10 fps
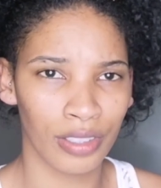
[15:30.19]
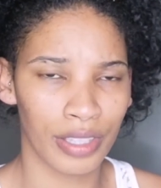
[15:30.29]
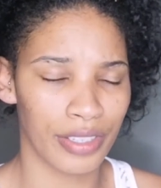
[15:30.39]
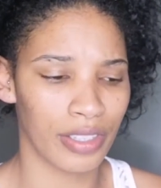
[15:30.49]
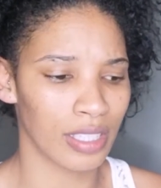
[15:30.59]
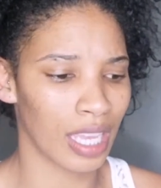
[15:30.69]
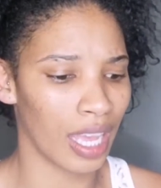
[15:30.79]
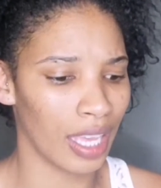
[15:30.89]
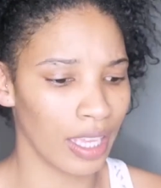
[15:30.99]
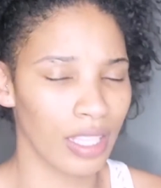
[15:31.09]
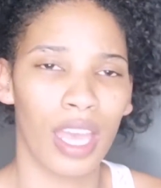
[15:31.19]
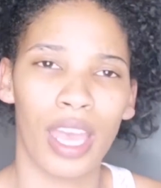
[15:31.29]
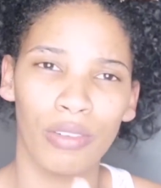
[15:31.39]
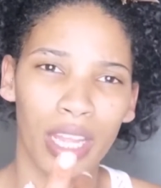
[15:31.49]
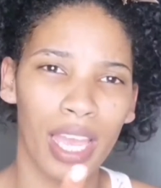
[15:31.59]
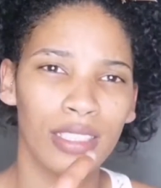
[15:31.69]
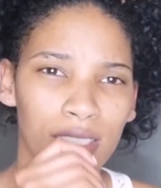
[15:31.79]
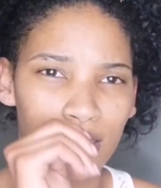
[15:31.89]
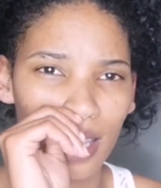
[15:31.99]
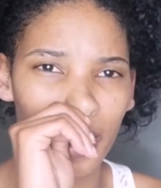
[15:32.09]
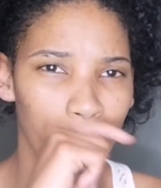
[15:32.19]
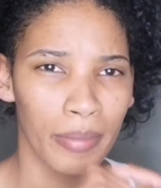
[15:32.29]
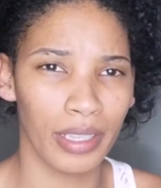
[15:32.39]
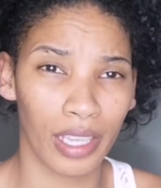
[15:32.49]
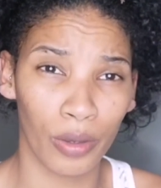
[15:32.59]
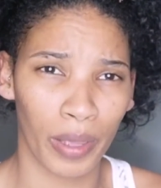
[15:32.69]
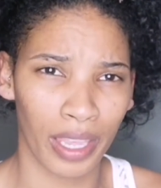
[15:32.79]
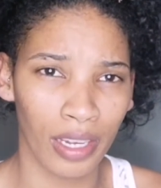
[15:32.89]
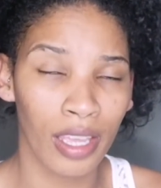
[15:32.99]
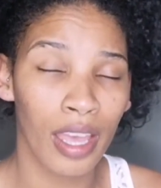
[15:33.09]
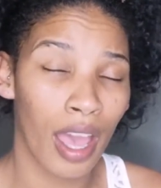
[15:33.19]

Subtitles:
There's this guy, I reacted to him, Yellow Pain.